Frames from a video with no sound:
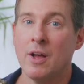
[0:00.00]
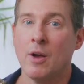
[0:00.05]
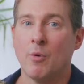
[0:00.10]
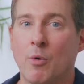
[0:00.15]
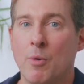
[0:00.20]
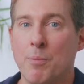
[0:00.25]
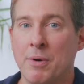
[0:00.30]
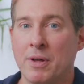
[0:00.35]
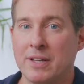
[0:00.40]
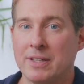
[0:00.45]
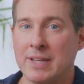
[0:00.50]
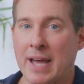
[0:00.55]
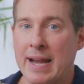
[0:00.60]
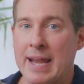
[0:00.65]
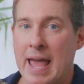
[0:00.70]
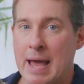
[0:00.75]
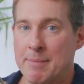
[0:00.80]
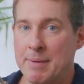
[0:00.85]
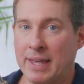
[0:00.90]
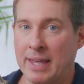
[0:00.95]
We'll build a
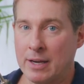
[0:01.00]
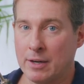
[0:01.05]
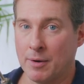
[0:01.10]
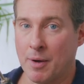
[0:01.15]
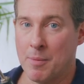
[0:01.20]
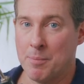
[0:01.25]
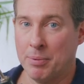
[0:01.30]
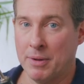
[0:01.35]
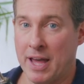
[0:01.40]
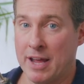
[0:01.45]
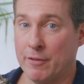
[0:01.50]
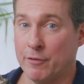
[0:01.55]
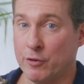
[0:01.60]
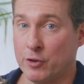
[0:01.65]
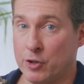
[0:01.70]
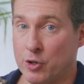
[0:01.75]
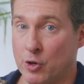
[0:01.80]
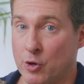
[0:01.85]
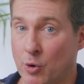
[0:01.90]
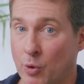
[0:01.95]
dynamic income plan for
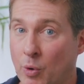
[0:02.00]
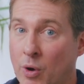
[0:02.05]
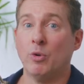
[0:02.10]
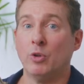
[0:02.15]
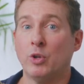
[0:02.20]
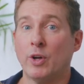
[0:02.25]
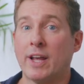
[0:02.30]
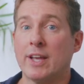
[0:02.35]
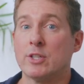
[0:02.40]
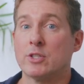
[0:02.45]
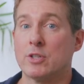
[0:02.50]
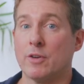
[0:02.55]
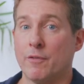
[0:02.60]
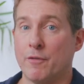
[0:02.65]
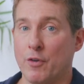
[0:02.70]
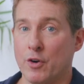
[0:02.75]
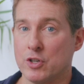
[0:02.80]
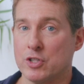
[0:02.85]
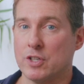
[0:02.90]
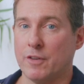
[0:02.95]
you. We'll look at
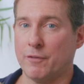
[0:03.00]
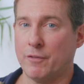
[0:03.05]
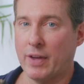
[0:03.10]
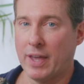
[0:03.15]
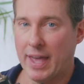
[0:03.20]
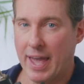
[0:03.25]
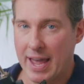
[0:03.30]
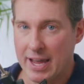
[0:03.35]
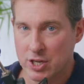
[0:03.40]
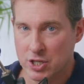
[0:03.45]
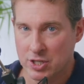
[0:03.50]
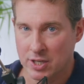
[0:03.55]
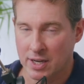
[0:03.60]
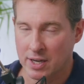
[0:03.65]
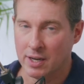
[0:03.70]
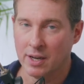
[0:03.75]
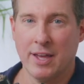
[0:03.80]
diversification.